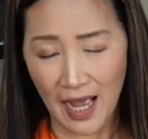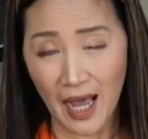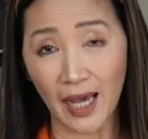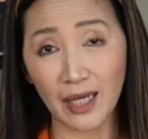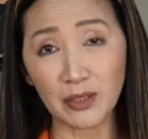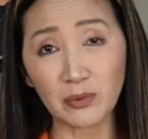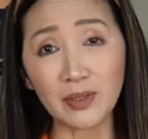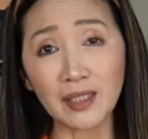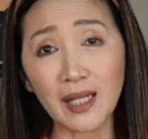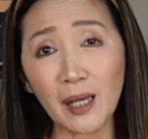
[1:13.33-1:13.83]

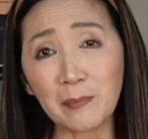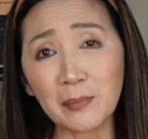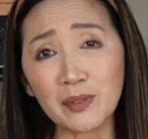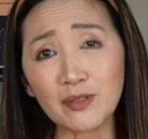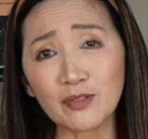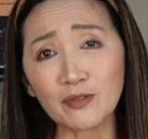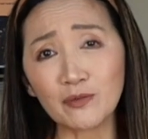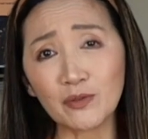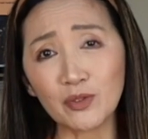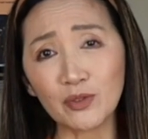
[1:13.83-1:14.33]
And what
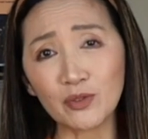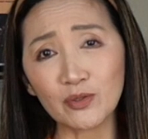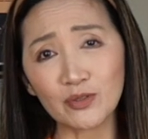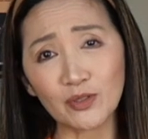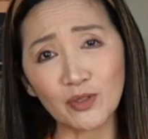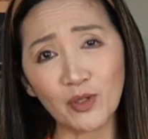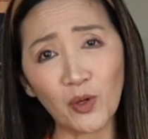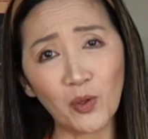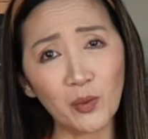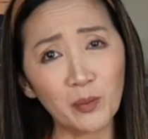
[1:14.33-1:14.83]
happens if you use
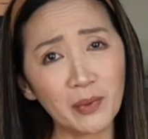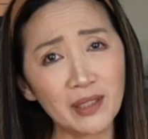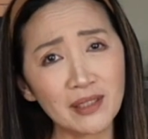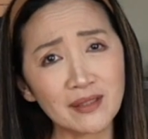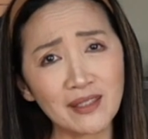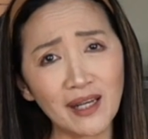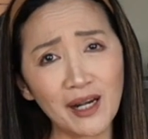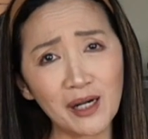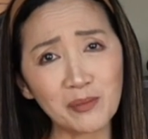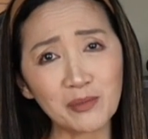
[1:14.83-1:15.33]
your
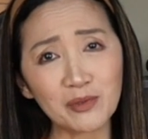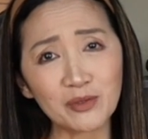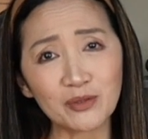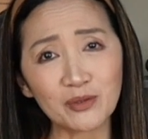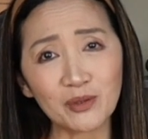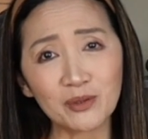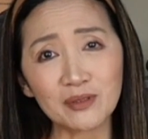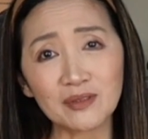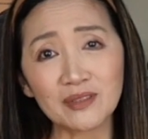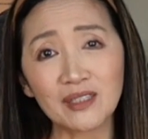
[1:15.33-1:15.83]
homemade caramel
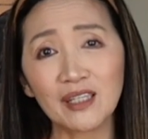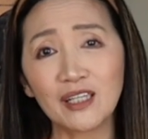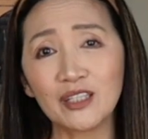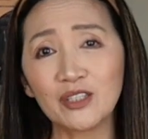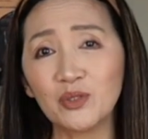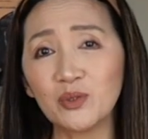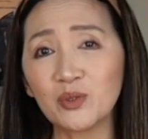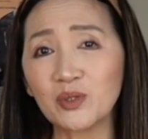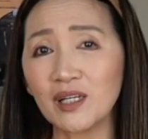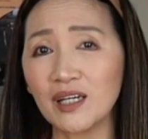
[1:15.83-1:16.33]
sauce?
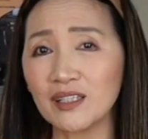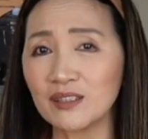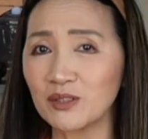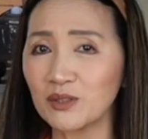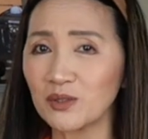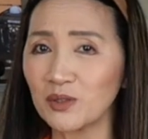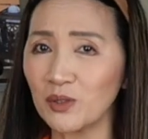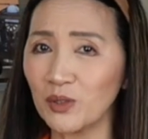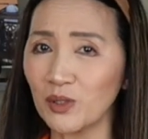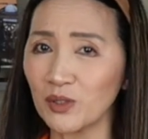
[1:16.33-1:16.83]
You cut
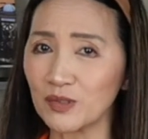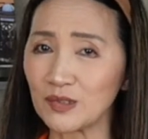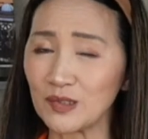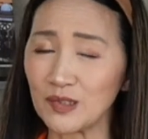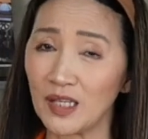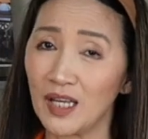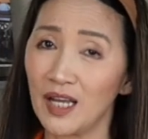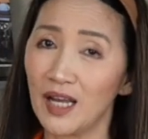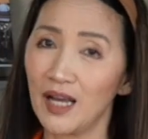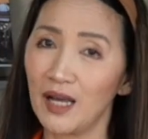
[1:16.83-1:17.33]
your
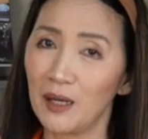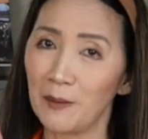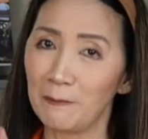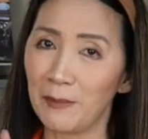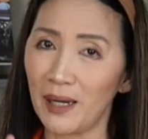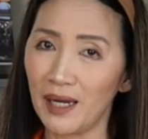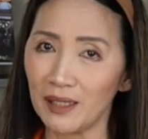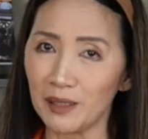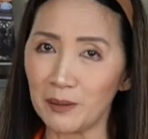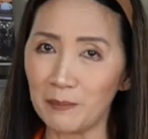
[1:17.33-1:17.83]
costs
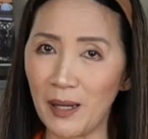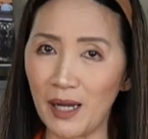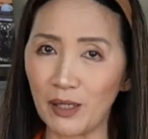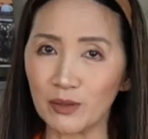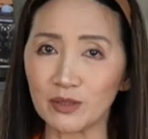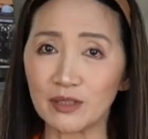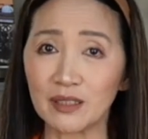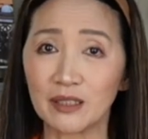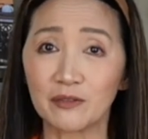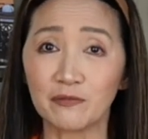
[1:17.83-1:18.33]
by
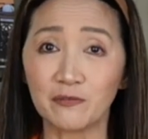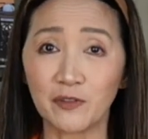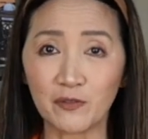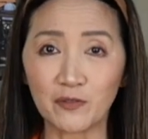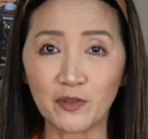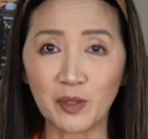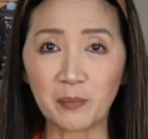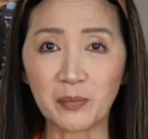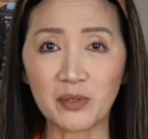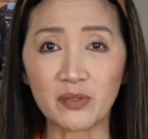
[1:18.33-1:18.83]
about
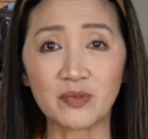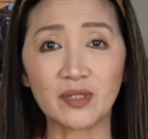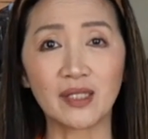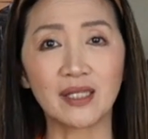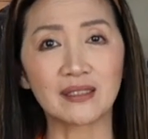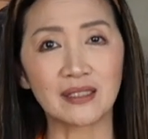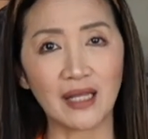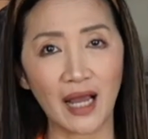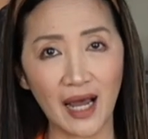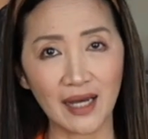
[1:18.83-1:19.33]

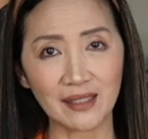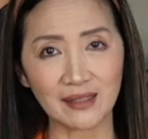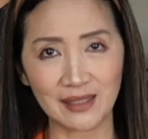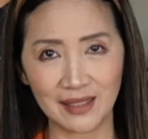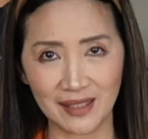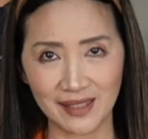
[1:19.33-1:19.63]
50% at